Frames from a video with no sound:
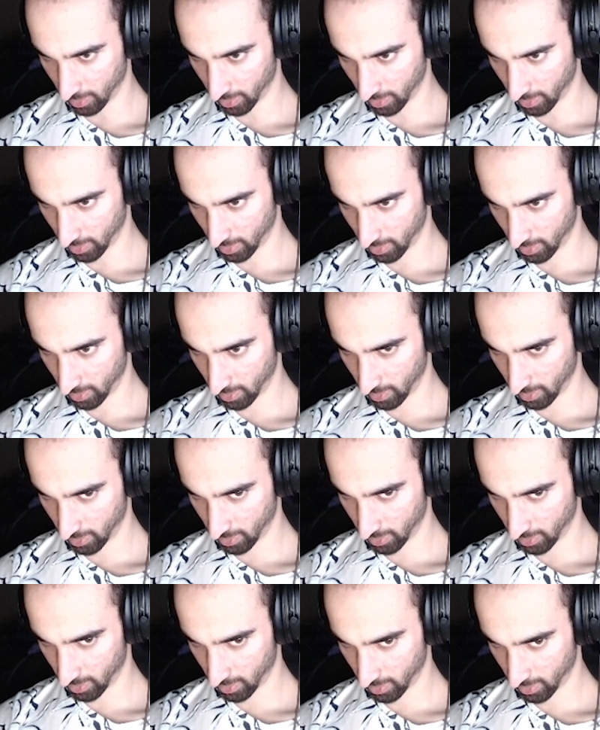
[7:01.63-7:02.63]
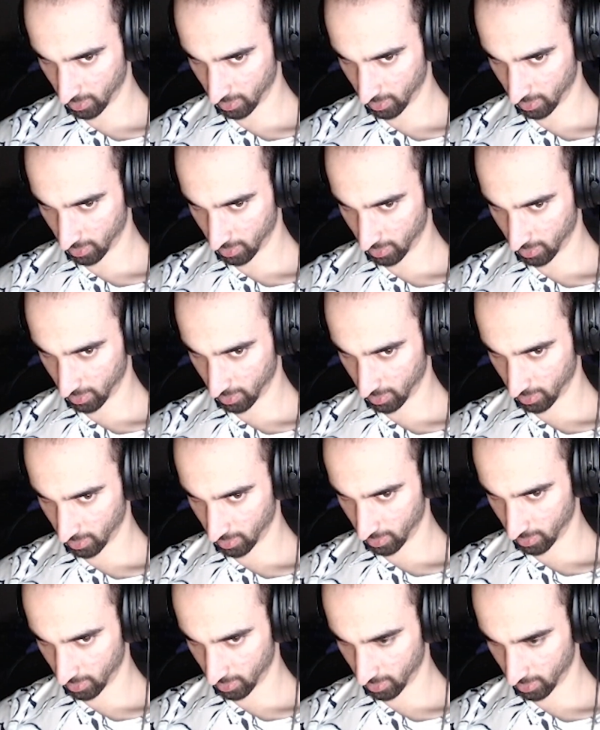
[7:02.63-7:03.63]

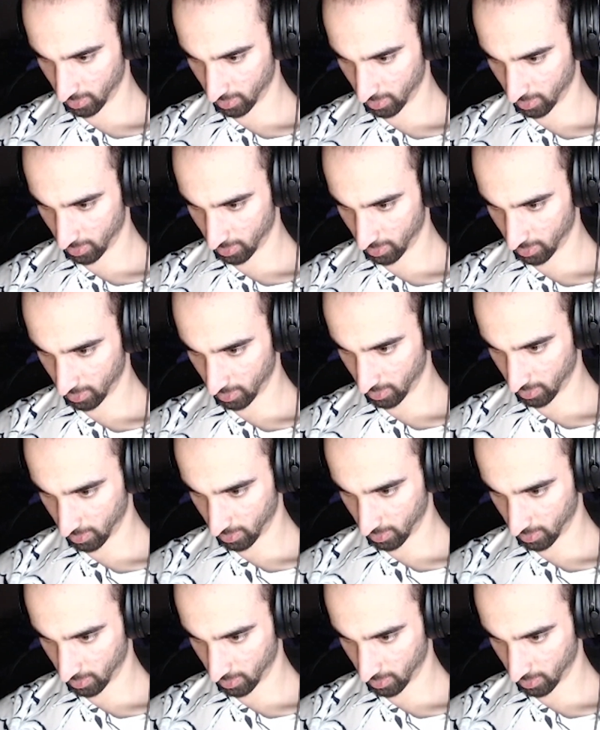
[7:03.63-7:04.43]
(silence)